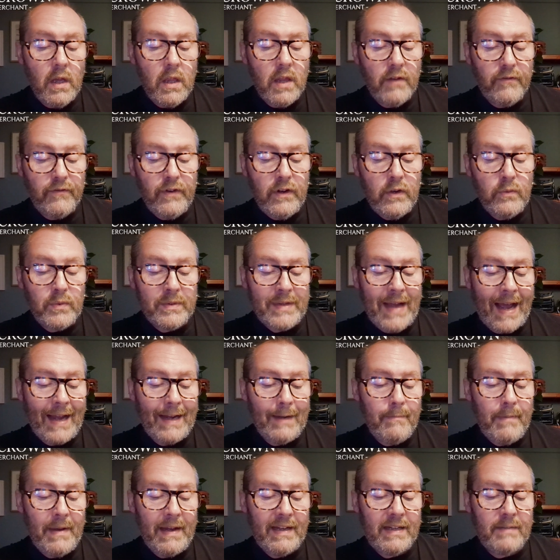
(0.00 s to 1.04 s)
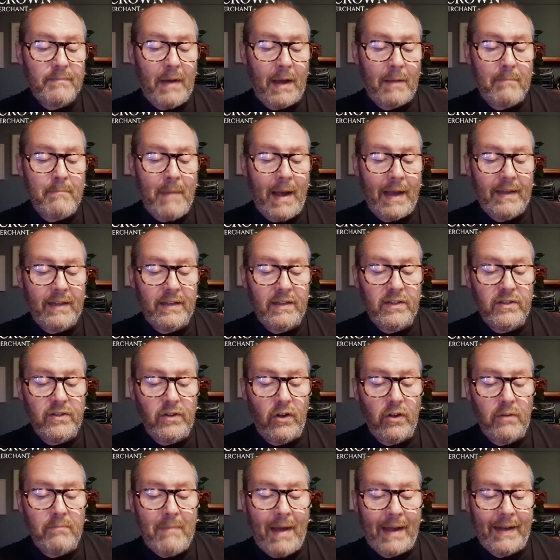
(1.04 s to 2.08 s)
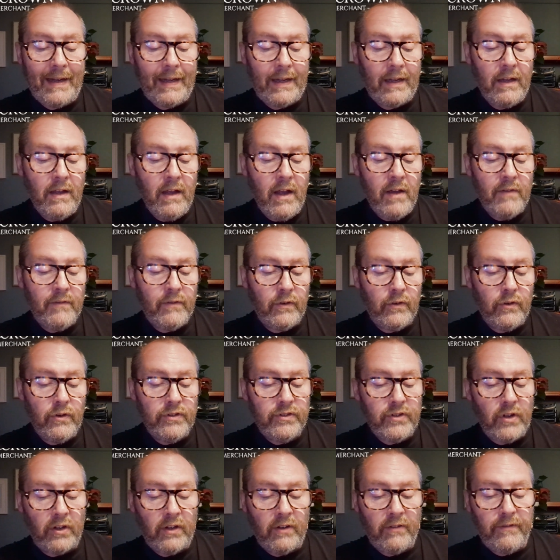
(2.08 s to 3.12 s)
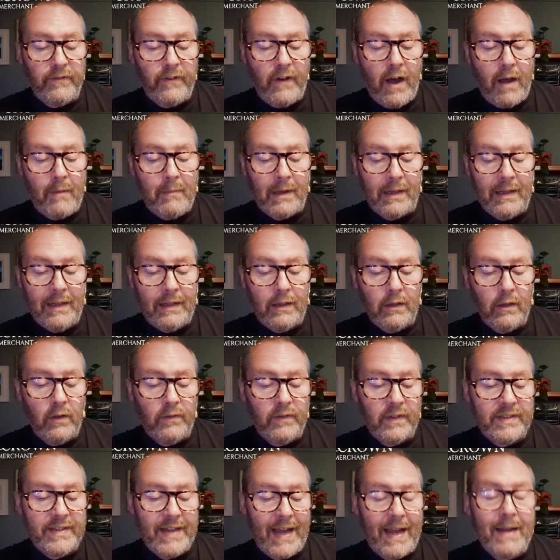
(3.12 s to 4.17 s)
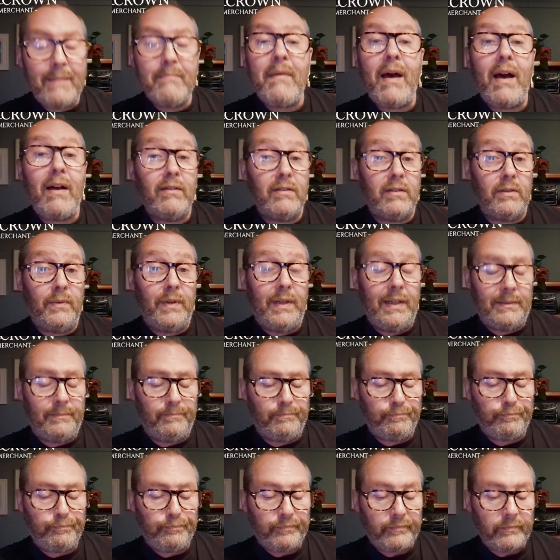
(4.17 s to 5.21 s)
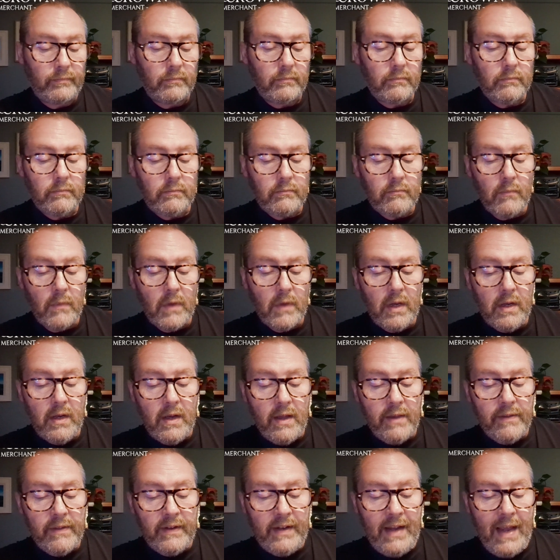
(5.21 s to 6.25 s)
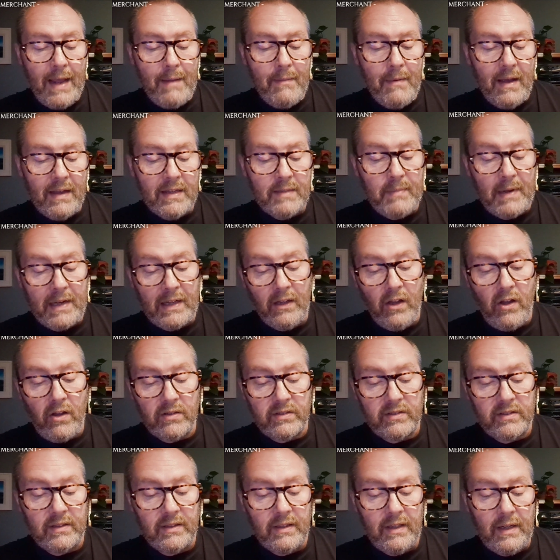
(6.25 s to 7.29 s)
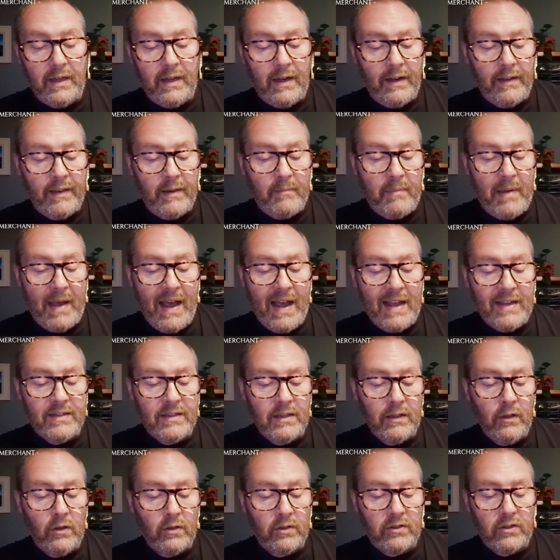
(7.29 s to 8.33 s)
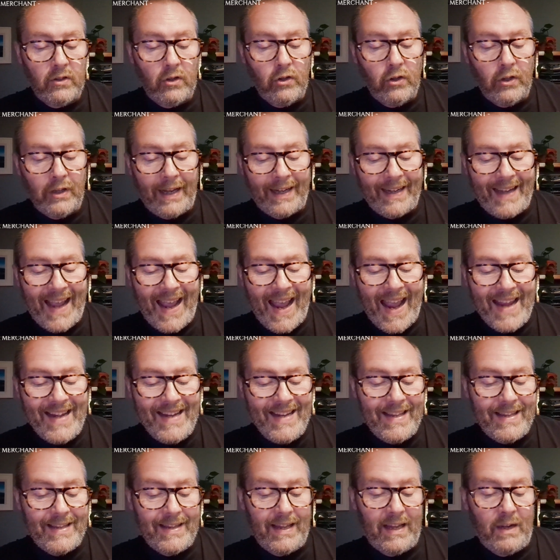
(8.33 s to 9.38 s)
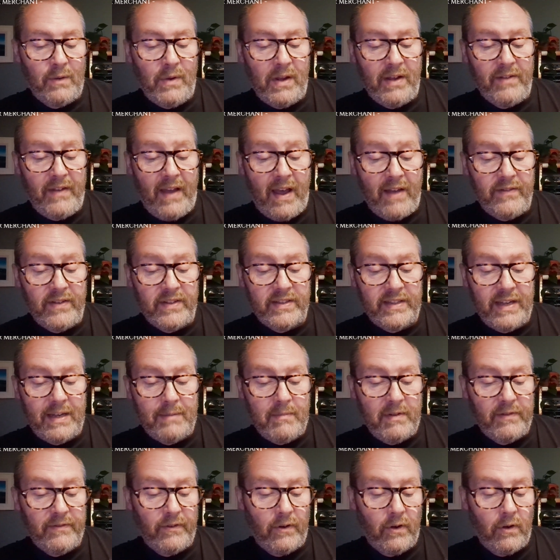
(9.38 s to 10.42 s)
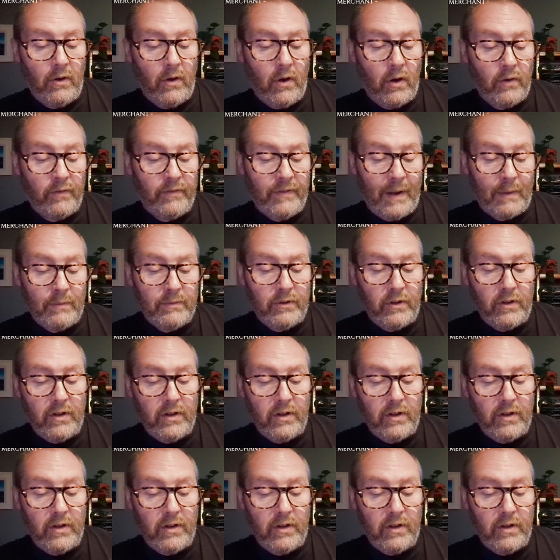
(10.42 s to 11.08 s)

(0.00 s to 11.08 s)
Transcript: The fruit was handpicked by Mike and Dawn Manning for us on a farm a little over 10 miles away. The name has been lost, and the pears looked unlike anything we have ever seen before or found